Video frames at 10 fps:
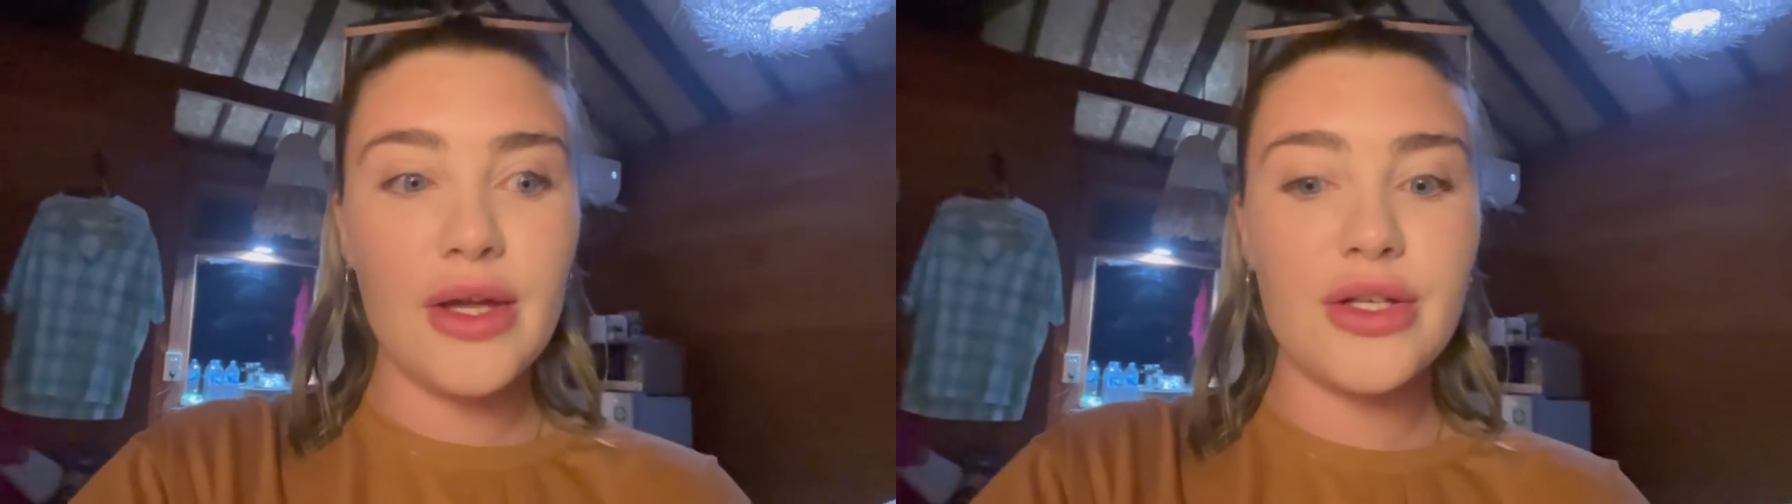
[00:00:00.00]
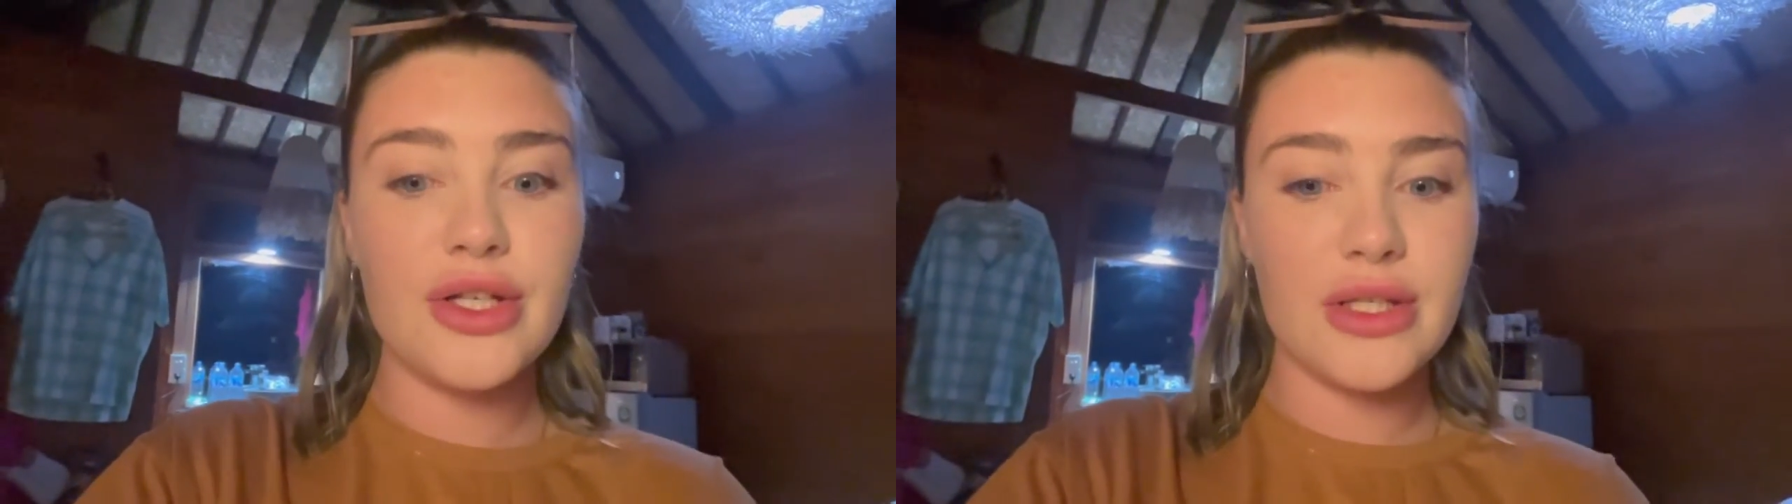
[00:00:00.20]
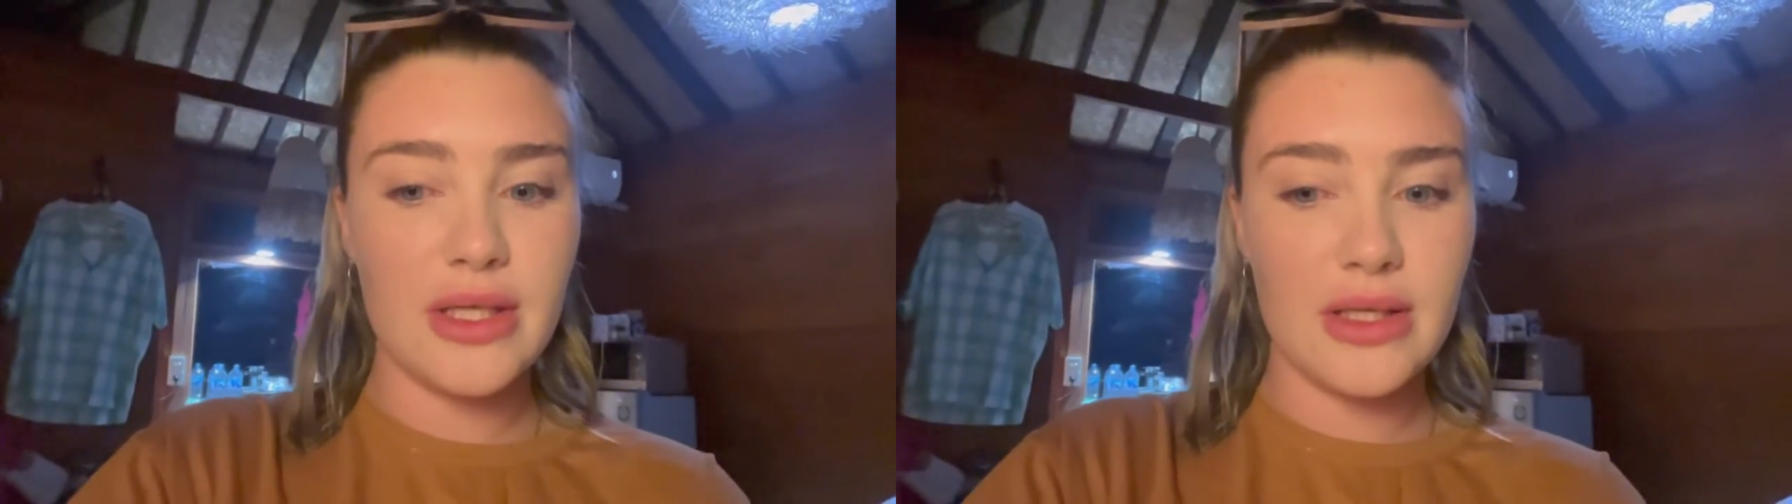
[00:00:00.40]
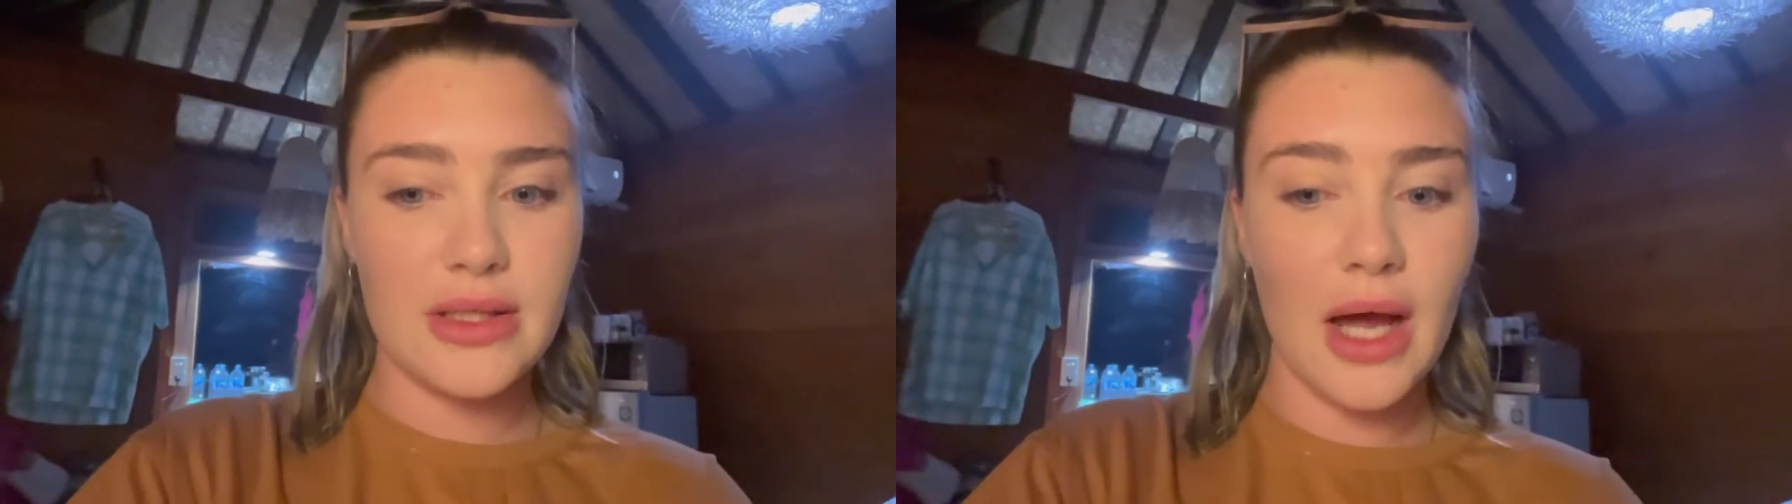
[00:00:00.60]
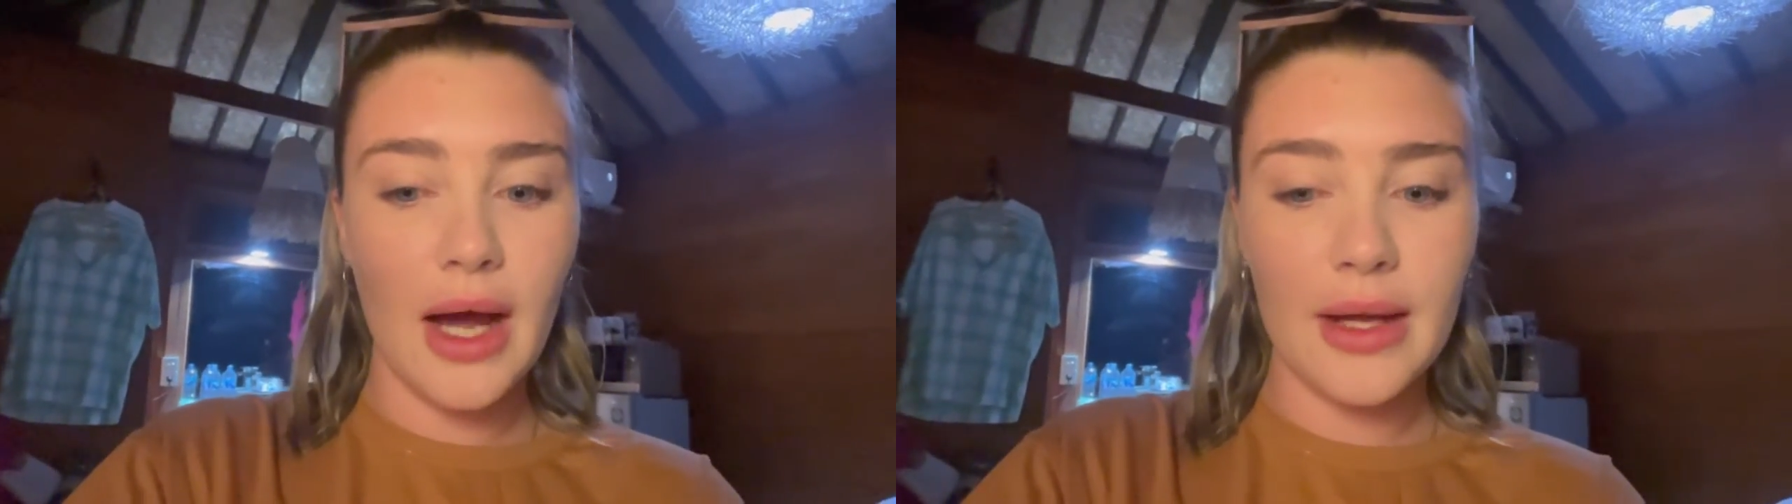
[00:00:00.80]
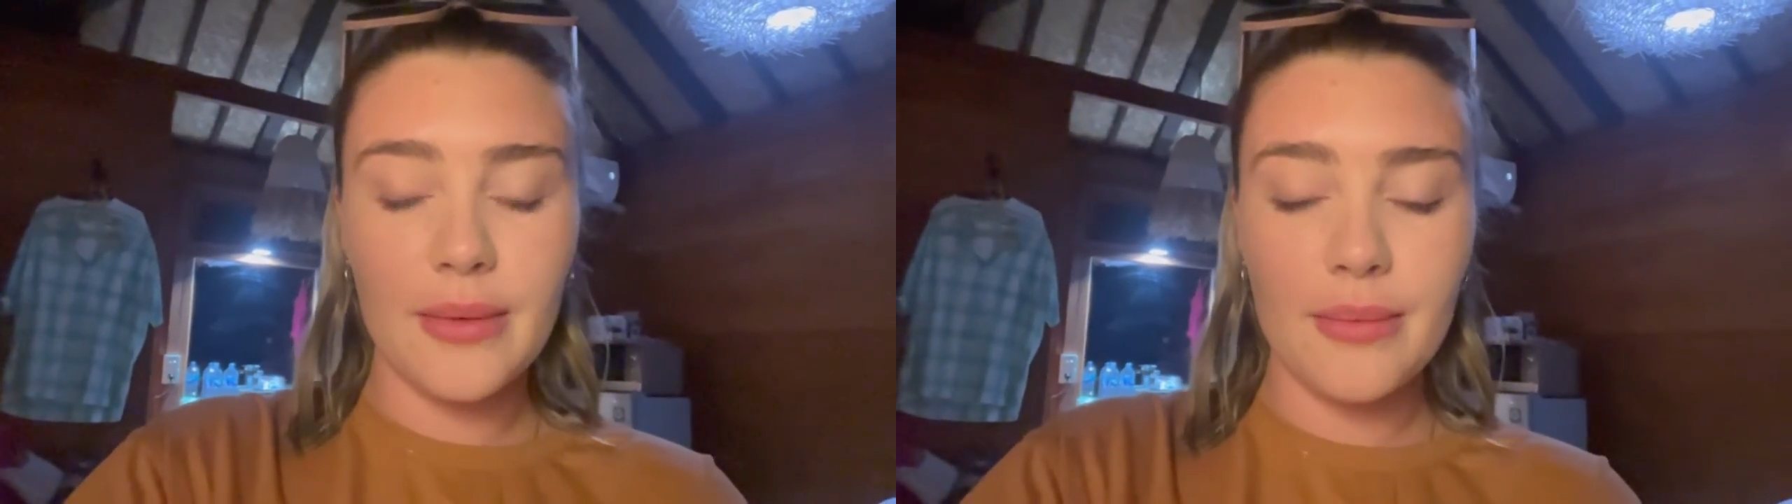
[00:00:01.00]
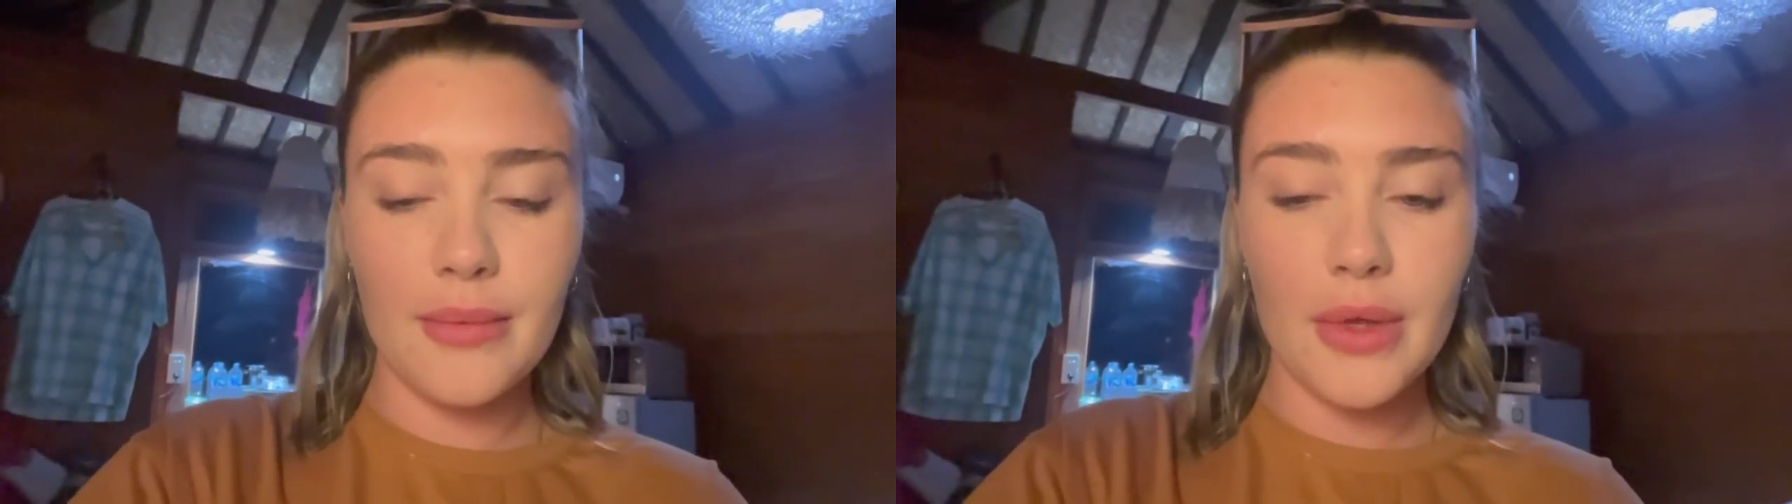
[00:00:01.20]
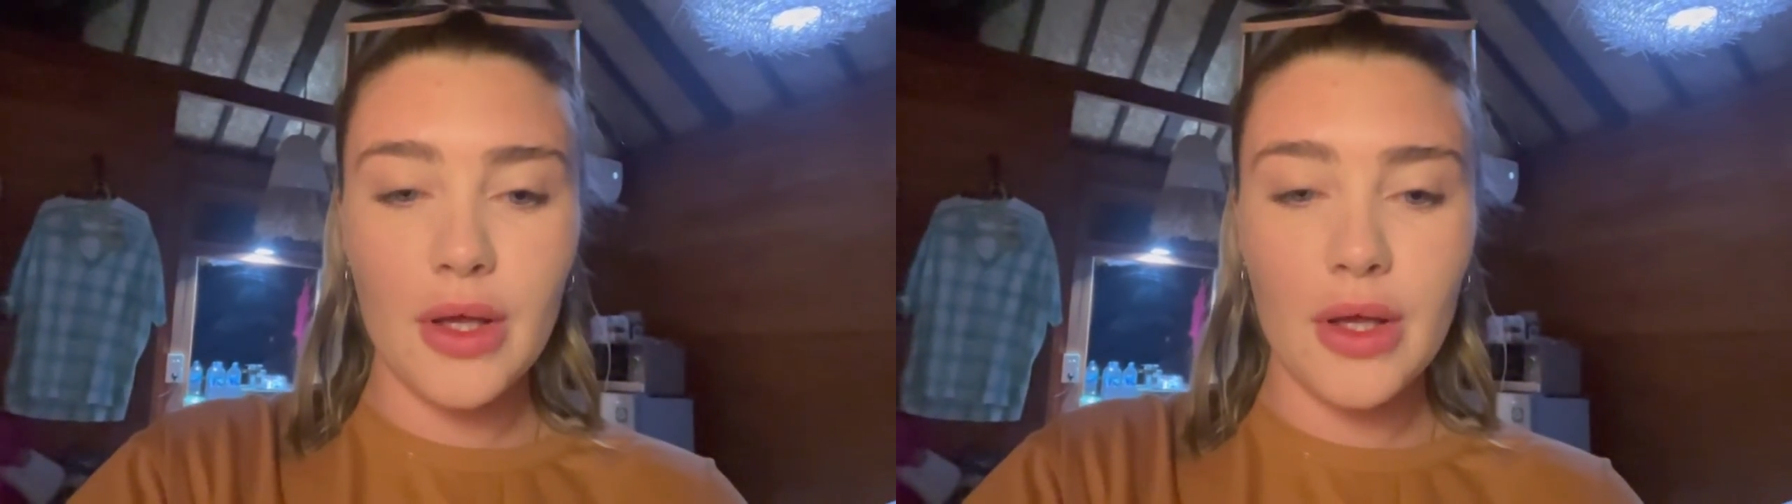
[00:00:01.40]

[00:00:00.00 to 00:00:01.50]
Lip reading: just in time